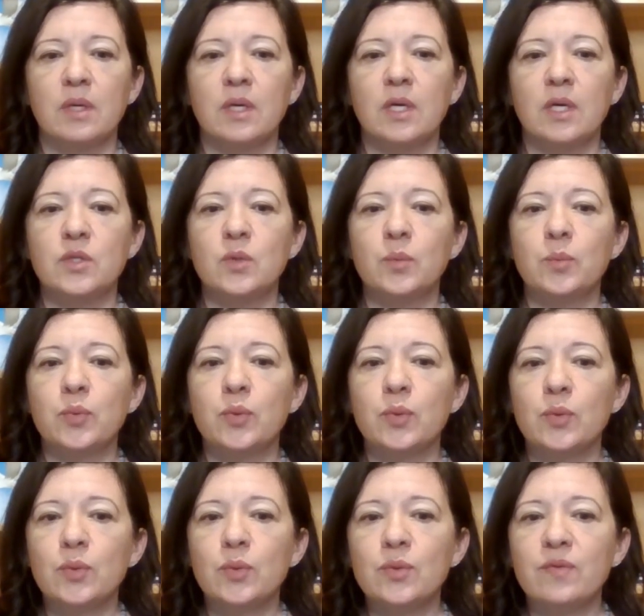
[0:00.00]
To
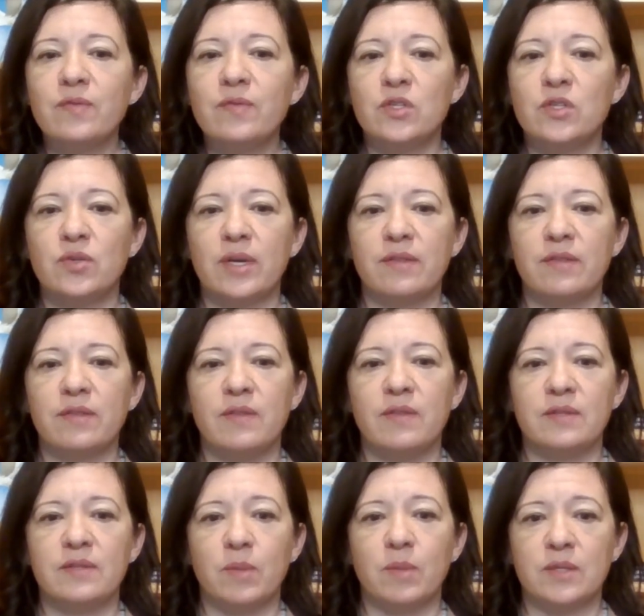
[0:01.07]
improve the strength of
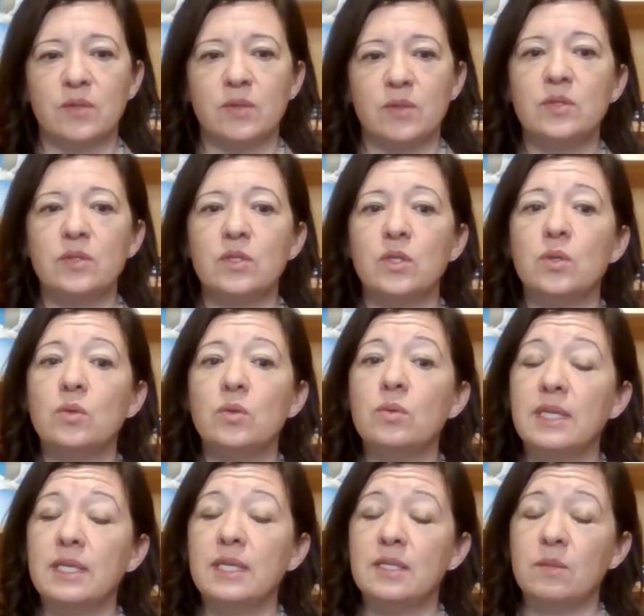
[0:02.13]
these muscles, you
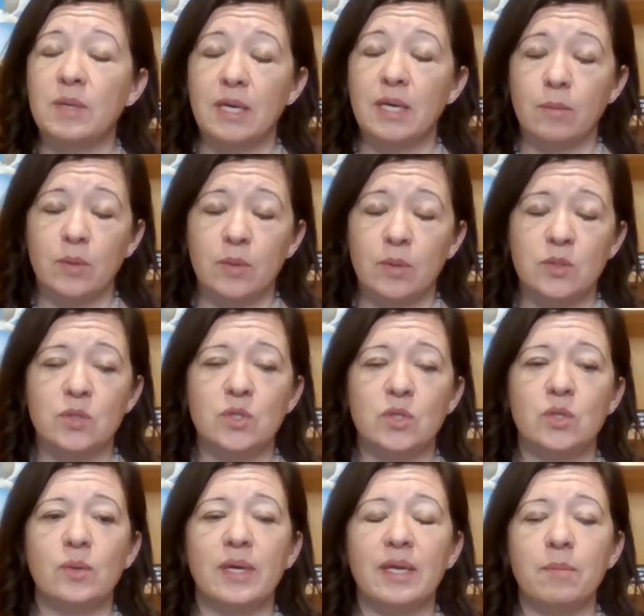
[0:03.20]
need to be able to
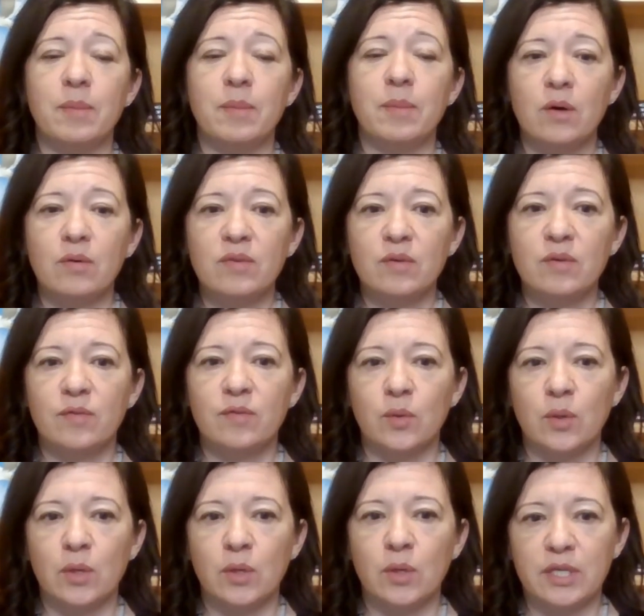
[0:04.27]
do a pelvic
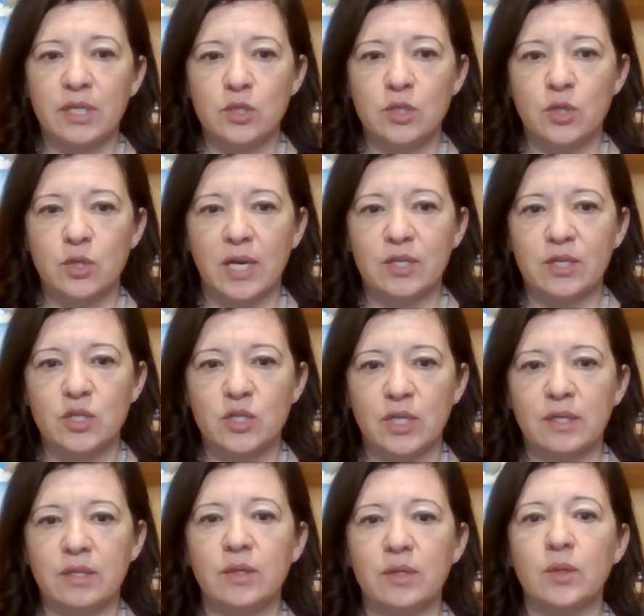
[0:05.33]
floor
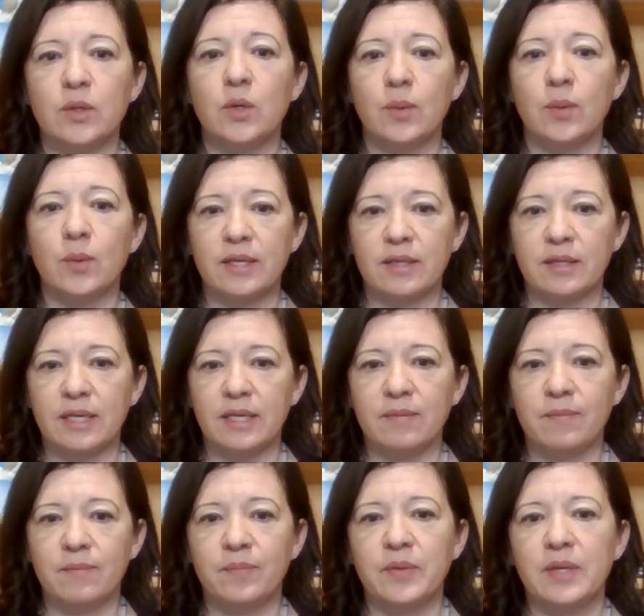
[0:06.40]
contraction correctly.
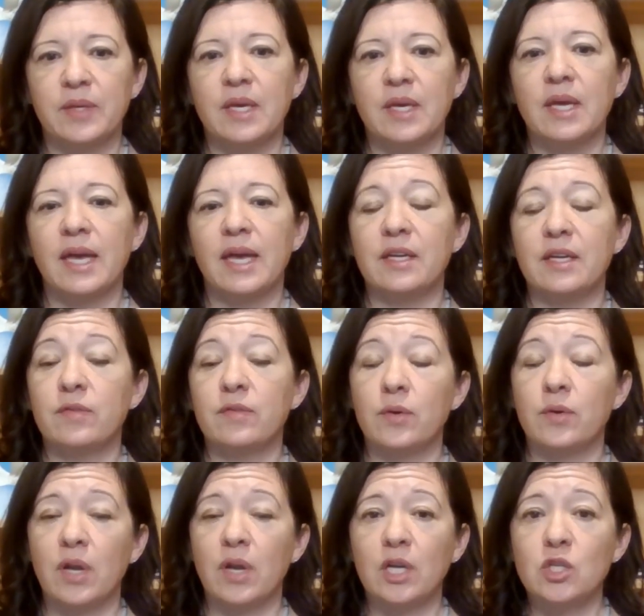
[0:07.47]
And if you're
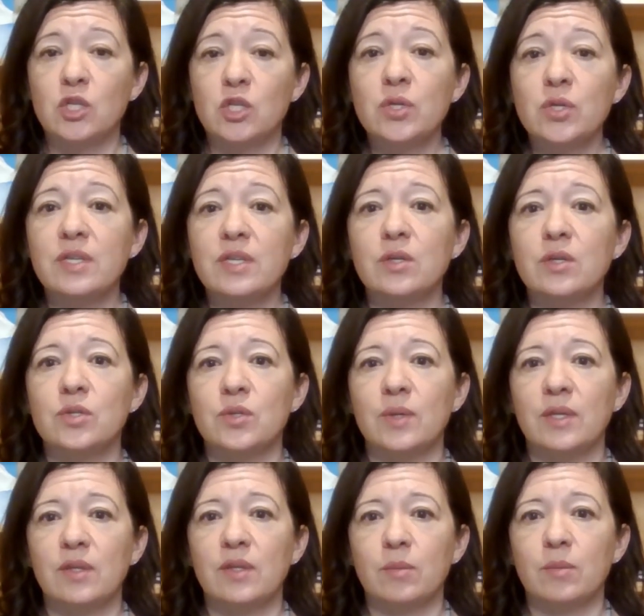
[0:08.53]
not sure that you're
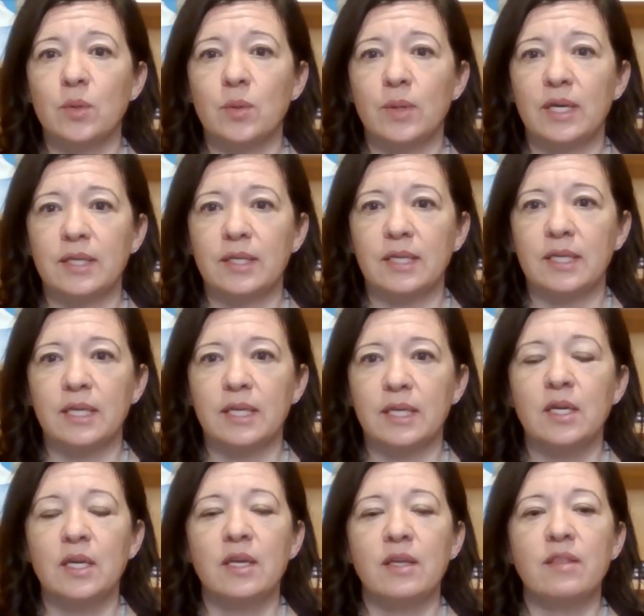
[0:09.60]
doing them correctly,
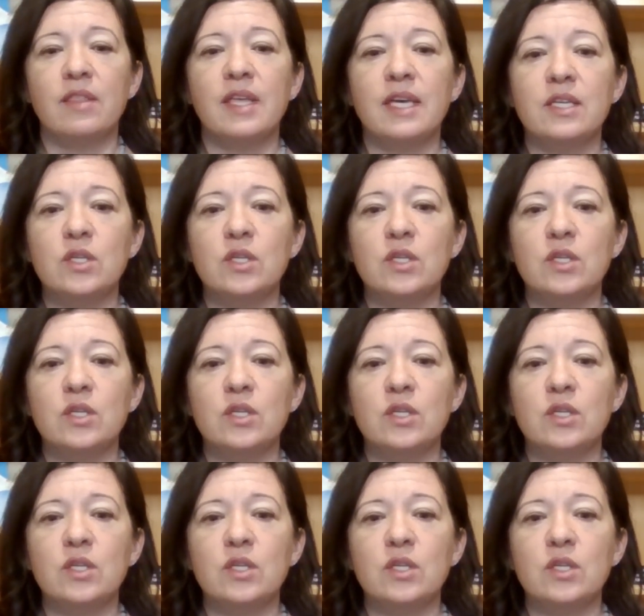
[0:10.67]
then